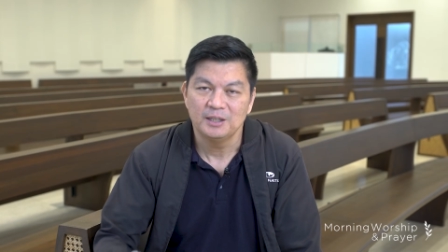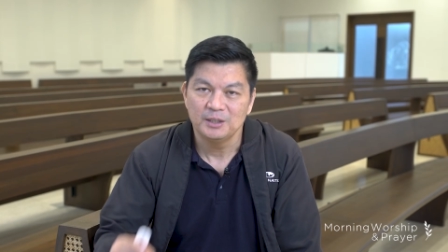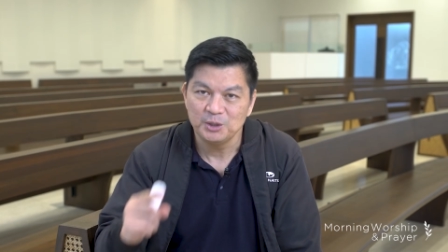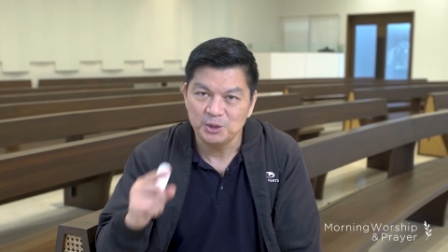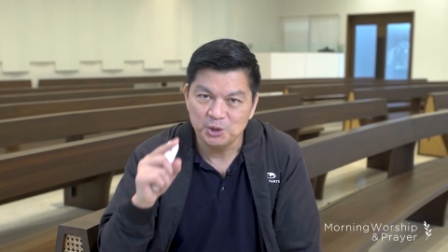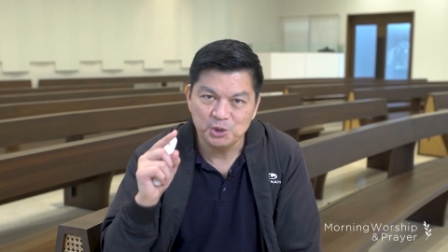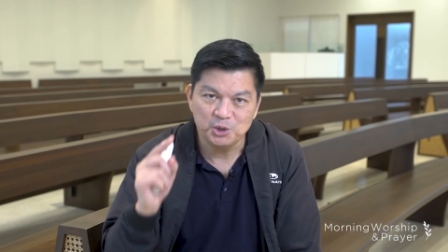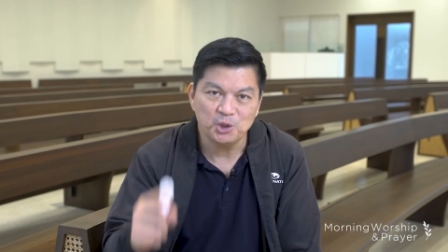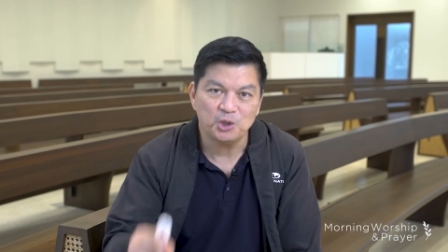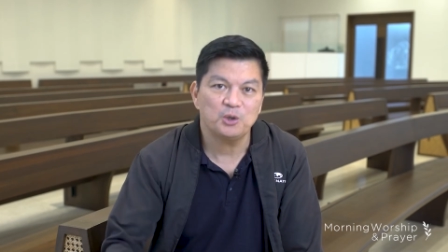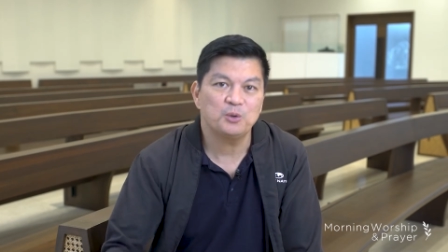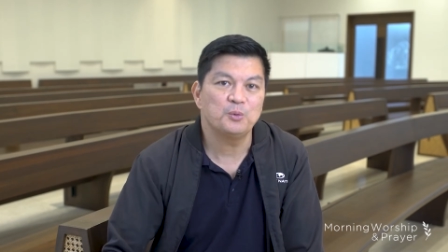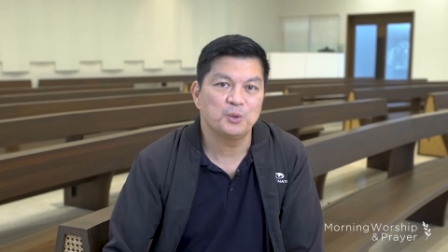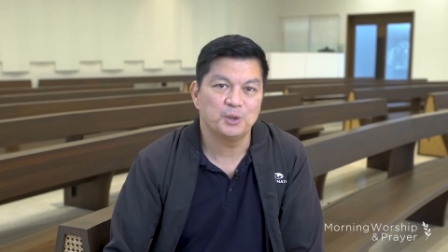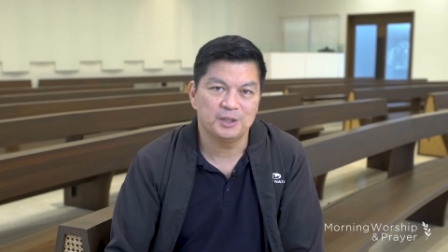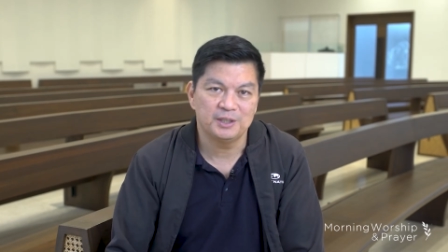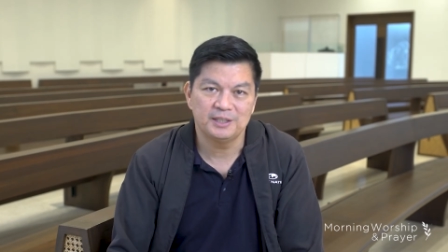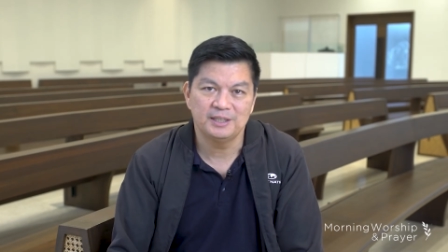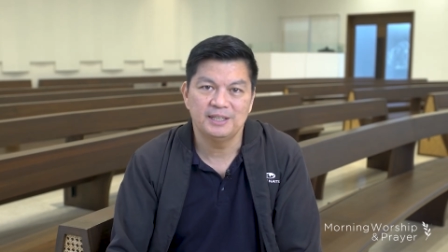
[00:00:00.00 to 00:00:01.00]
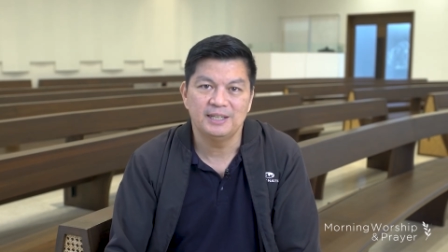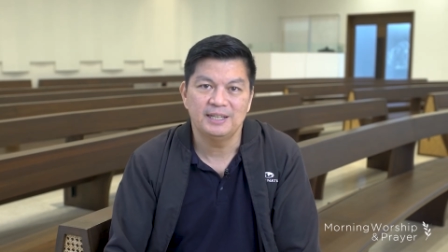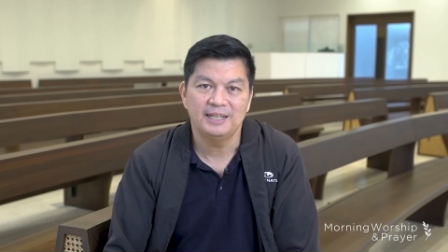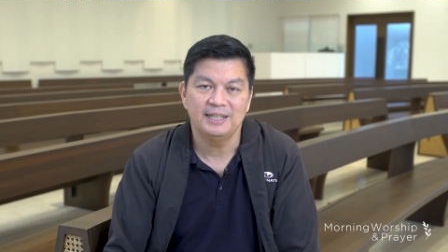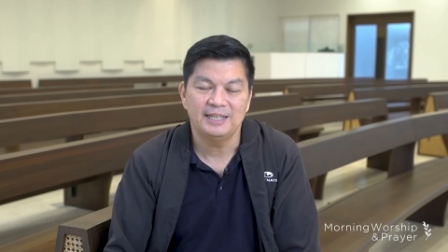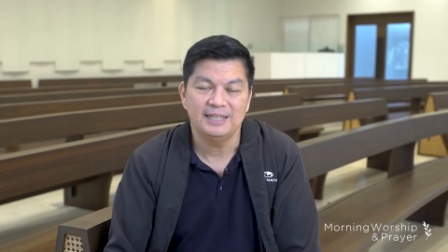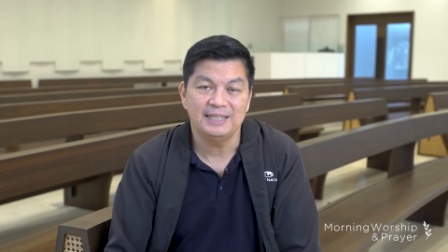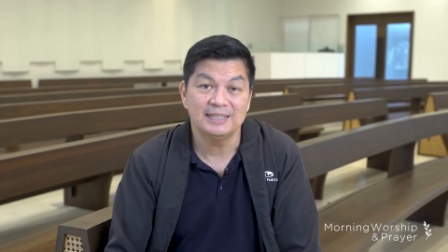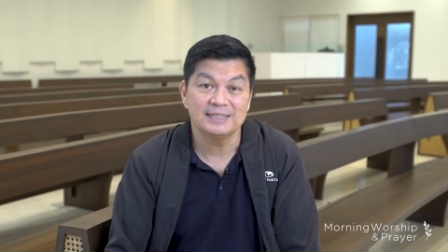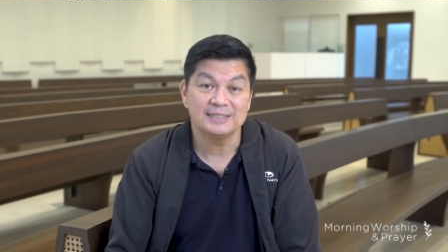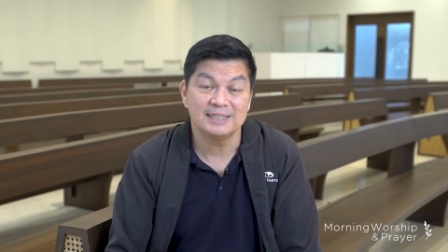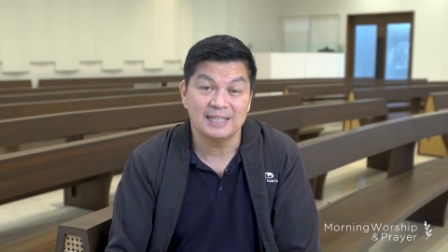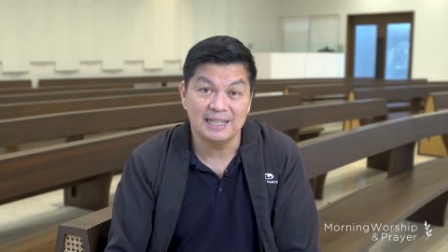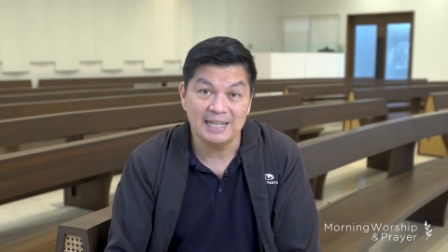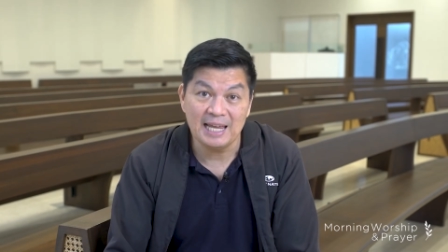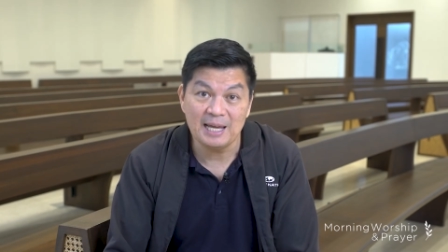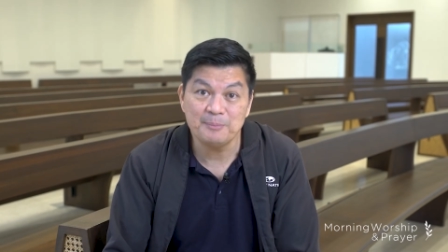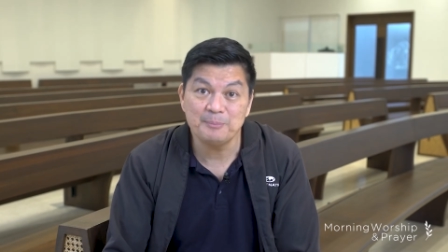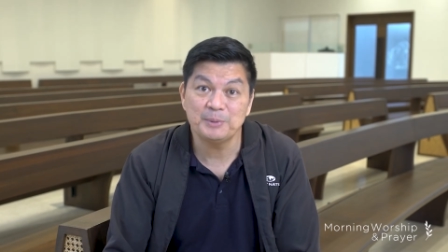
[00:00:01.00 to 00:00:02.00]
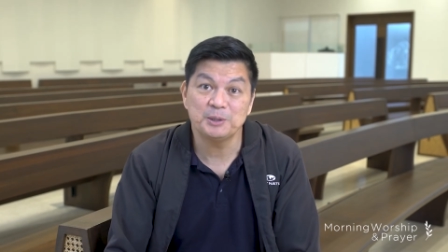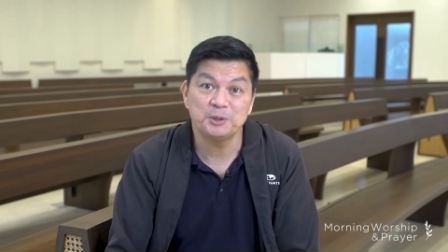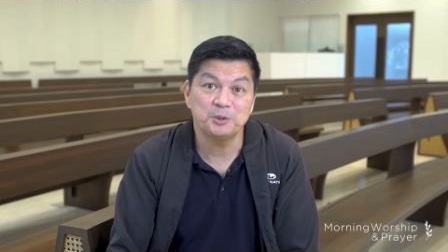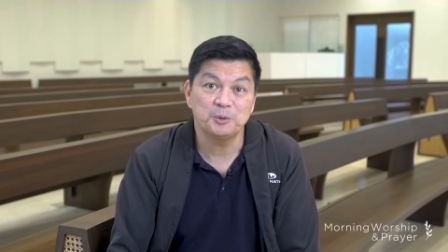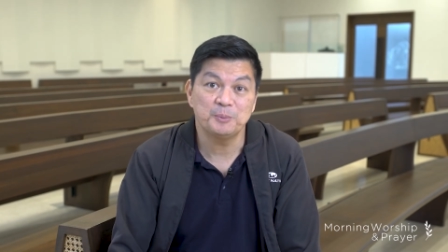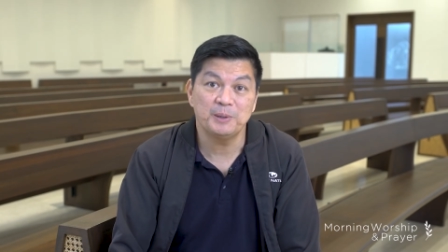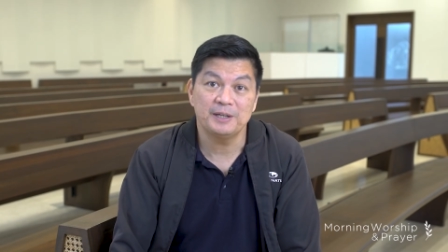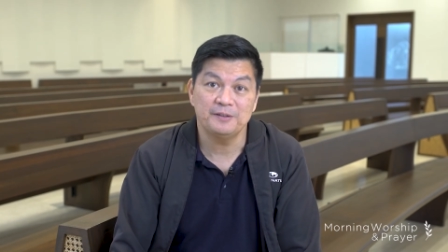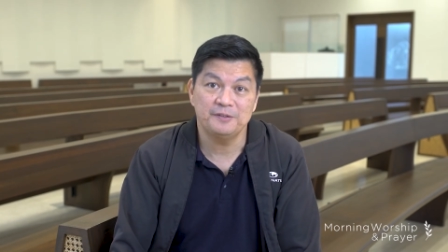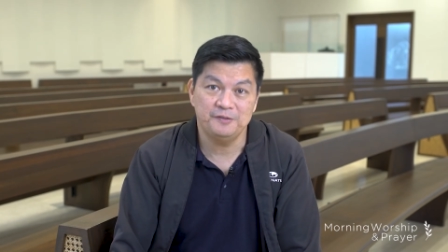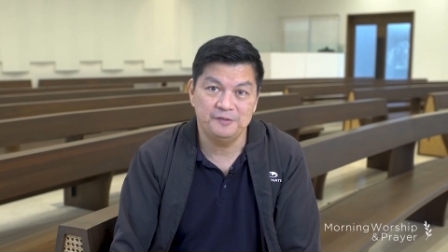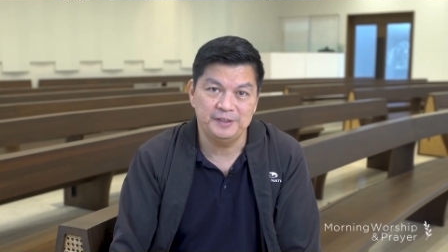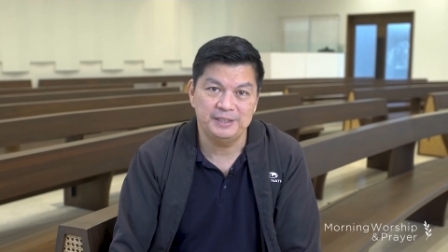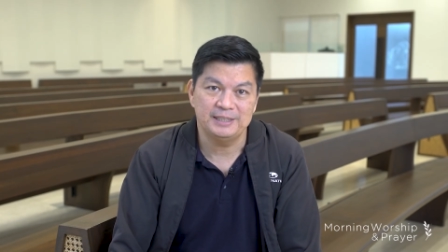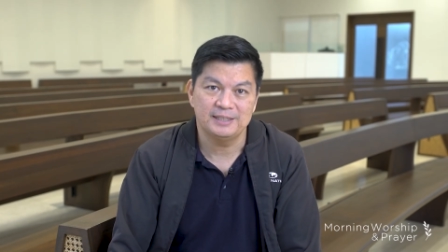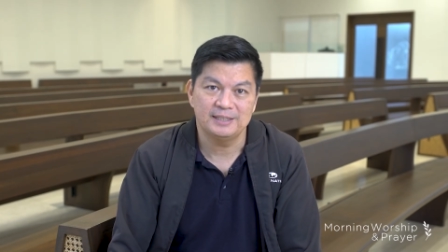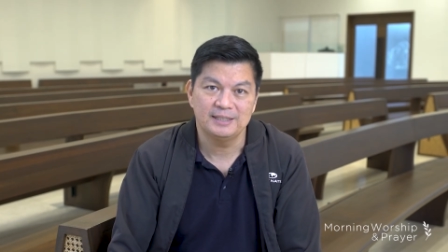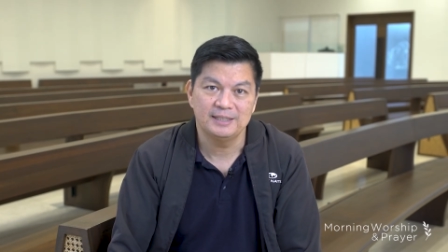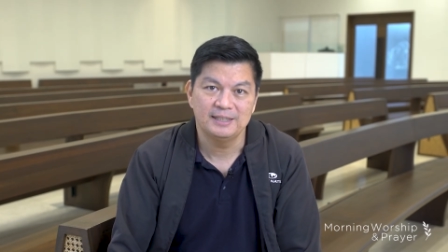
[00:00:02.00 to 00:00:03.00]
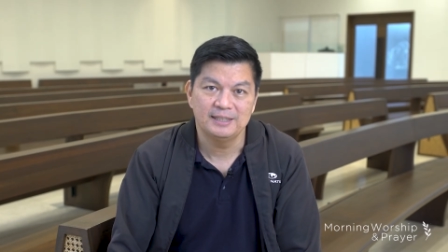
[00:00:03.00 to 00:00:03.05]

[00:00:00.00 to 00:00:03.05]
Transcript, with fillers: your word is a lamp unto my feet